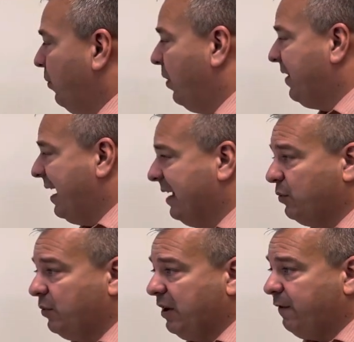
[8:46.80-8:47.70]
one that has
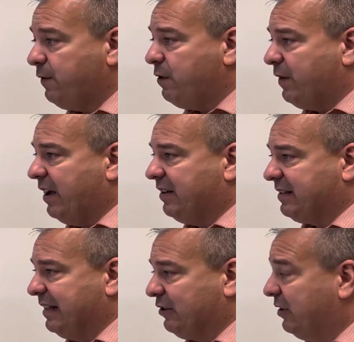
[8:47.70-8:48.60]
only a few valence
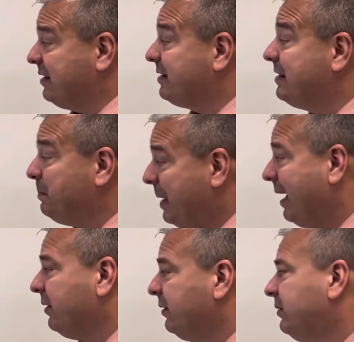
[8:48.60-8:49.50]
electrons, the
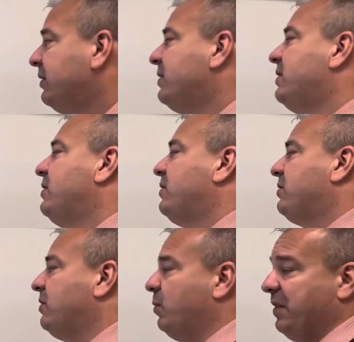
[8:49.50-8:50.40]
metal,
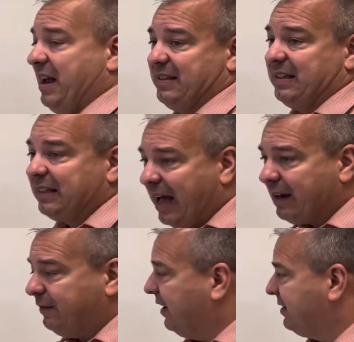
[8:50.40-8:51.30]
to the one that has a lot
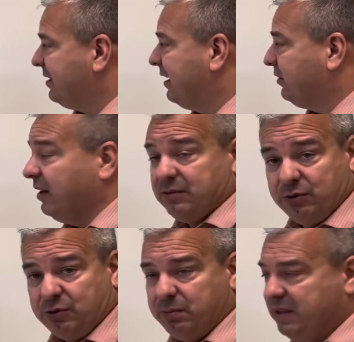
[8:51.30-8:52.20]
of valence electrons,
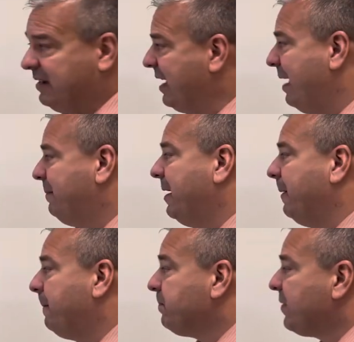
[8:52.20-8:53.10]
which would be the
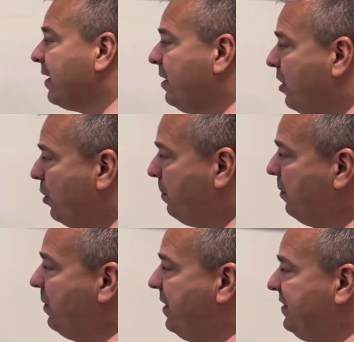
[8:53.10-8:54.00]
nonmetal.
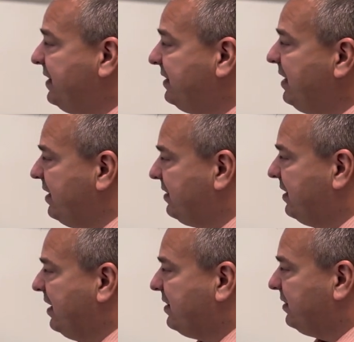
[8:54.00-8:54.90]
But when this does
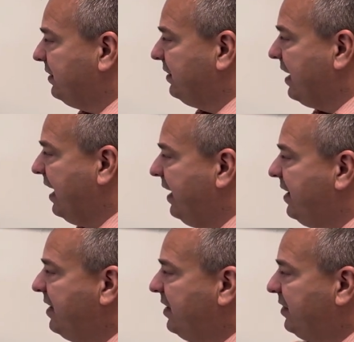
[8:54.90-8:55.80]
this, okay,
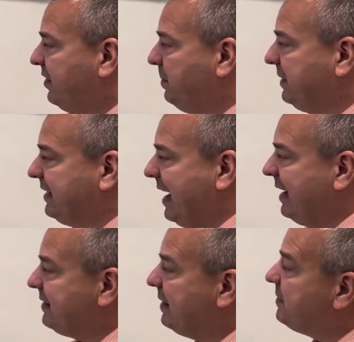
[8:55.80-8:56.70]
the
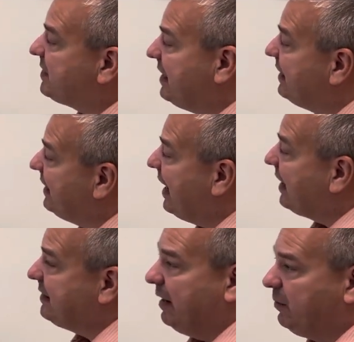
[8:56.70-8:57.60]
potassium is getting the
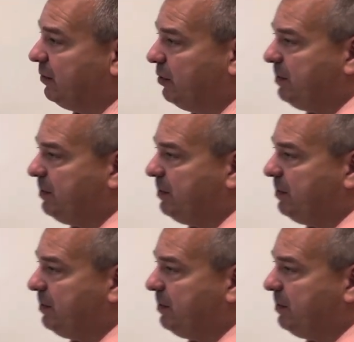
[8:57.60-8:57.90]
octet rule